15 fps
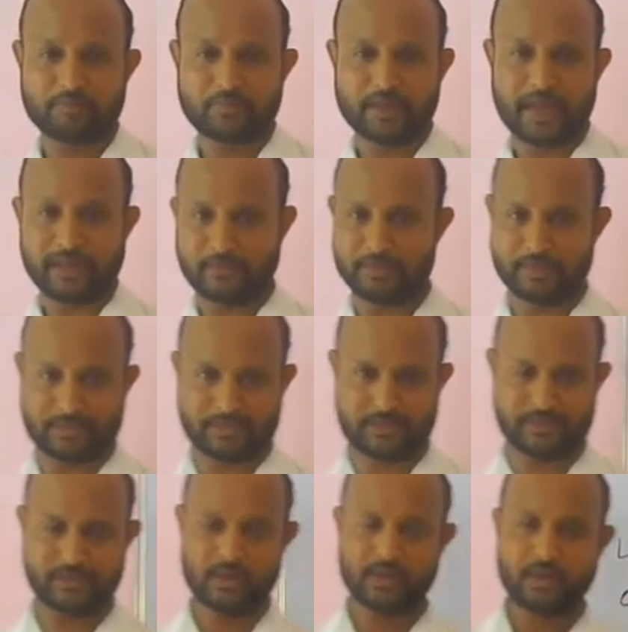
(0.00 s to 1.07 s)

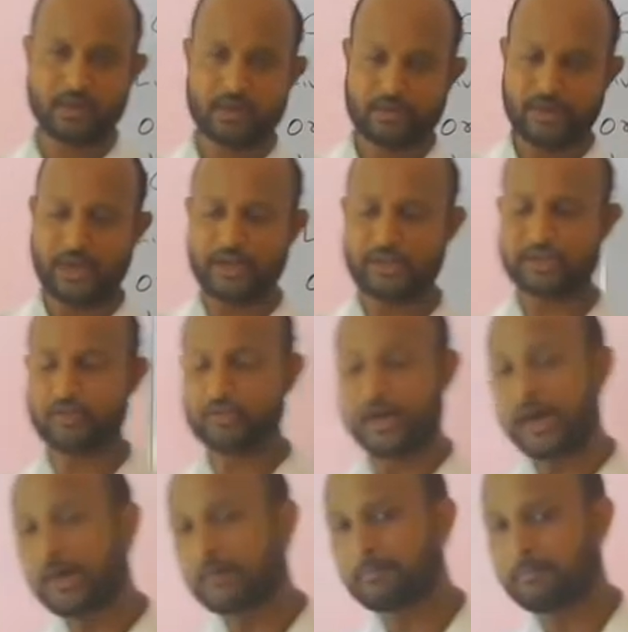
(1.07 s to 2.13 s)
animals related to
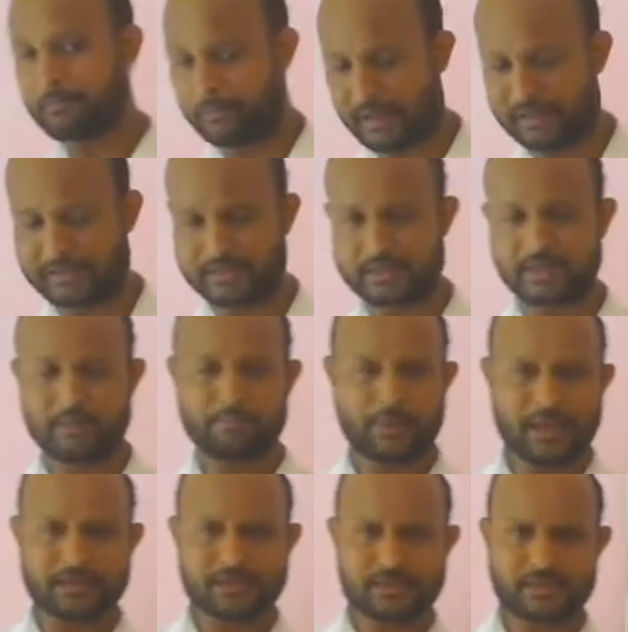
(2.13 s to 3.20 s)
the plants.
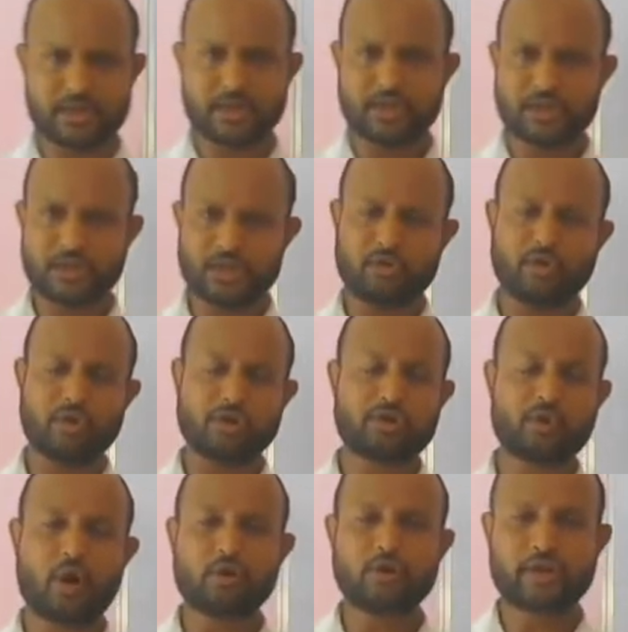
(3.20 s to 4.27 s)
Plants, they grow
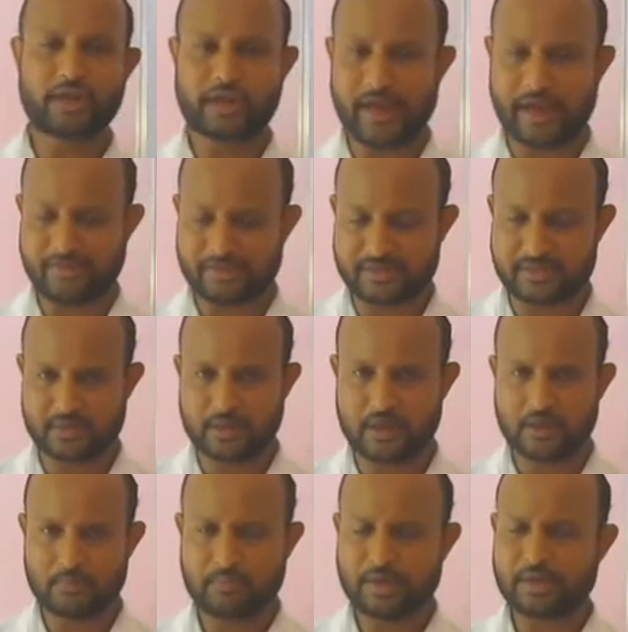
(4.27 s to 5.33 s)
throughout their lives,
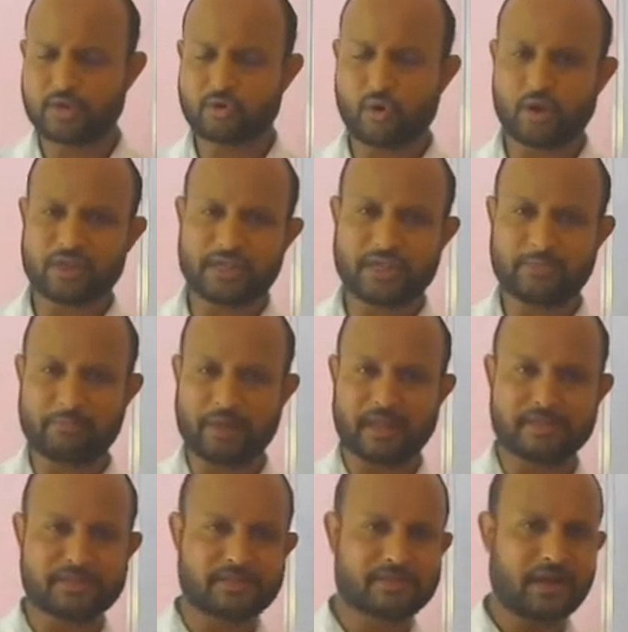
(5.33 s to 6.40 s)
but the growth in the
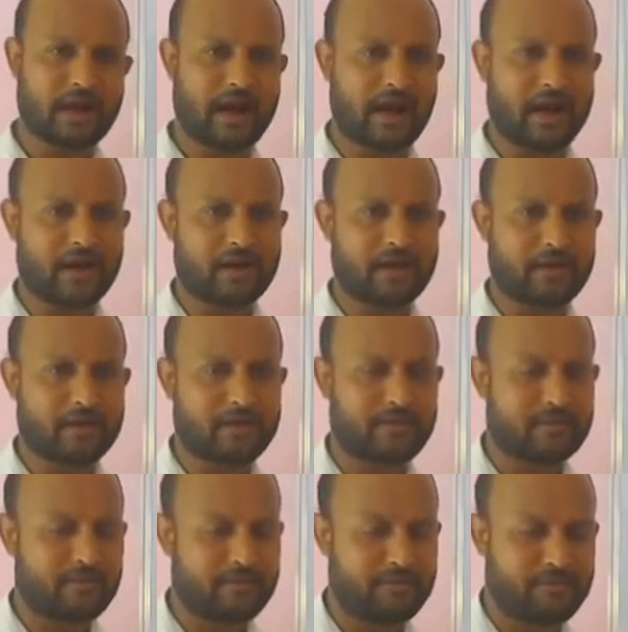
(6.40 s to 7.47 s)
plants are
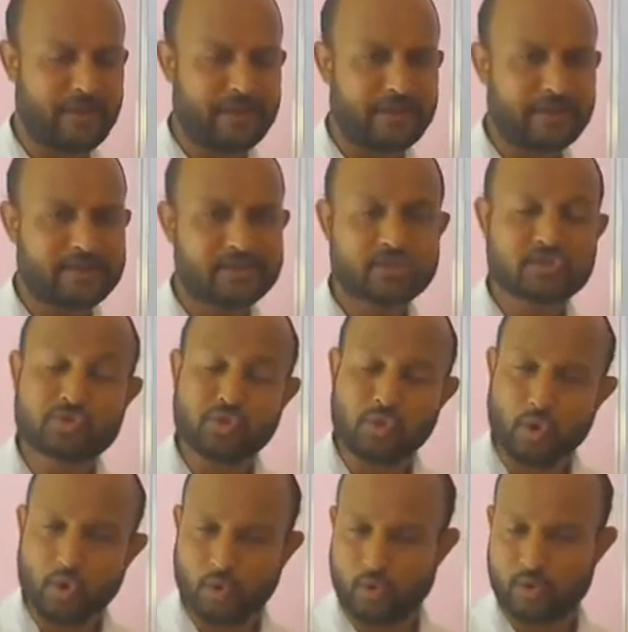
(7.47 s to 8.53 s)
very
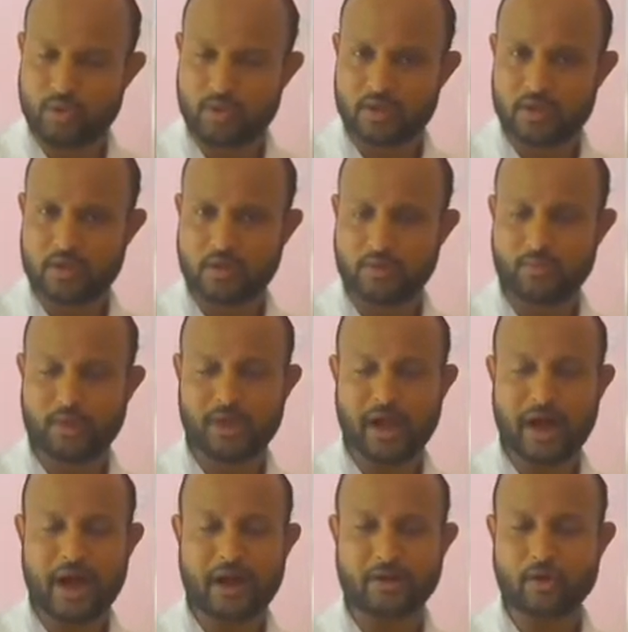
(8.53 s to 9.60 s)
slow. We
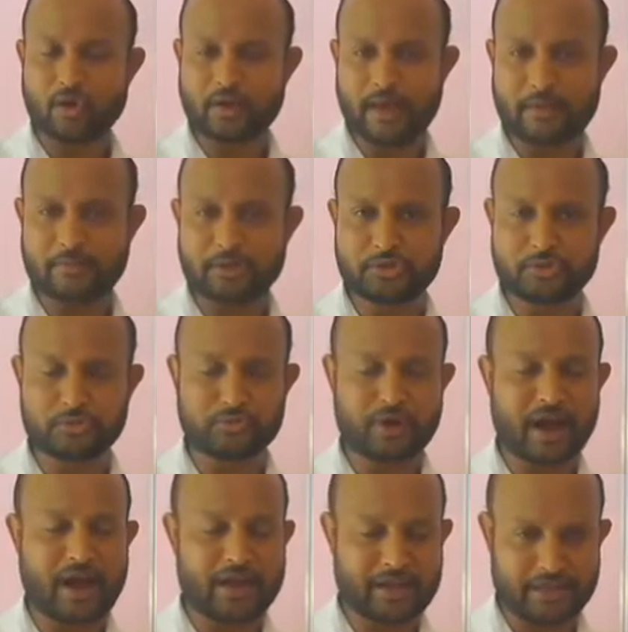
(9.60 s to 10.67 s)
are not able to
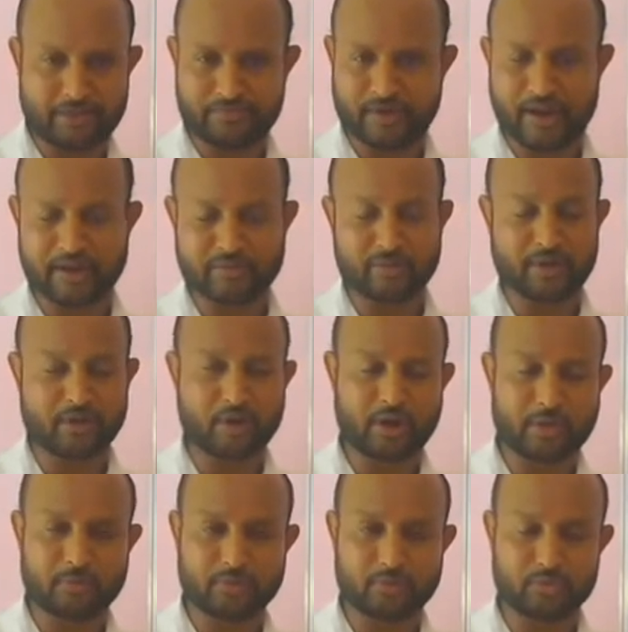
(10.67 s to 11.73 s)
identify it. We are not
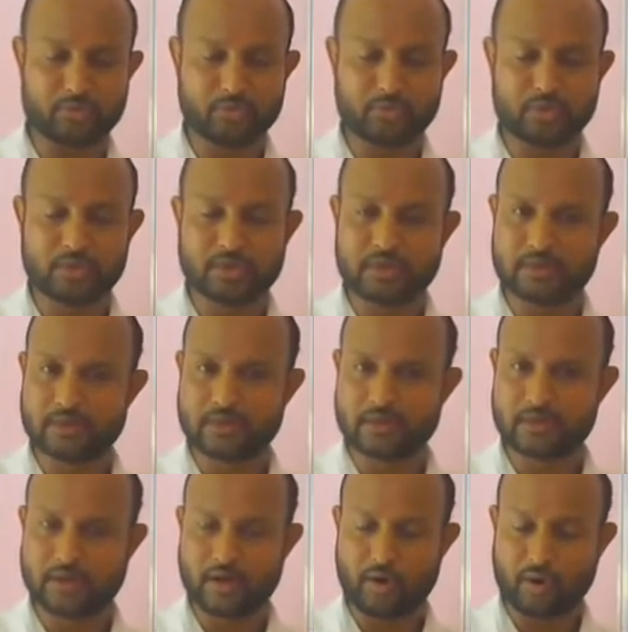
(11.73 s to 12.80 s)
able to
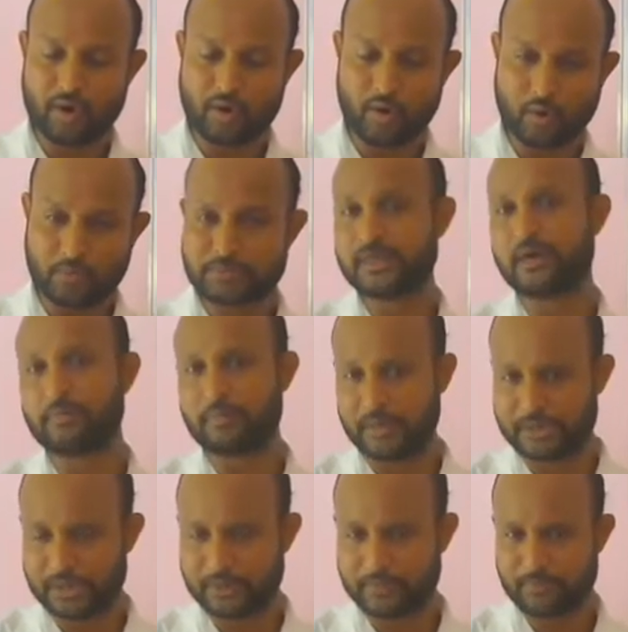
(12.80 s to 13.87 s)
observe
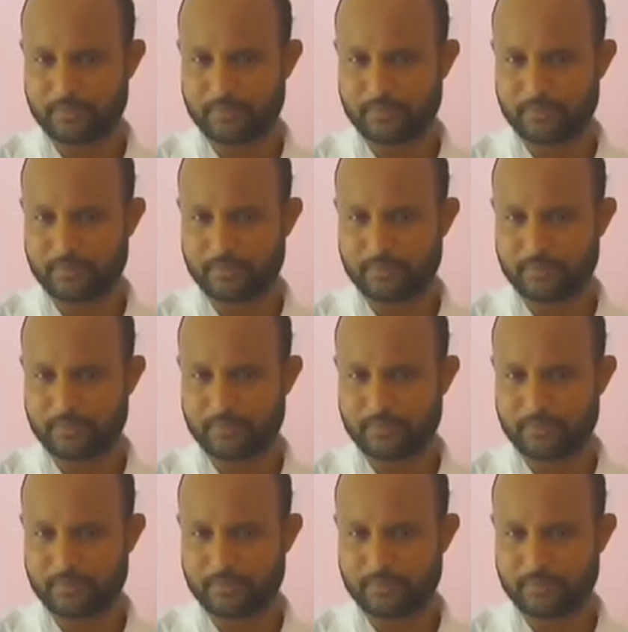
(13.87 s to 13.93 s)
it.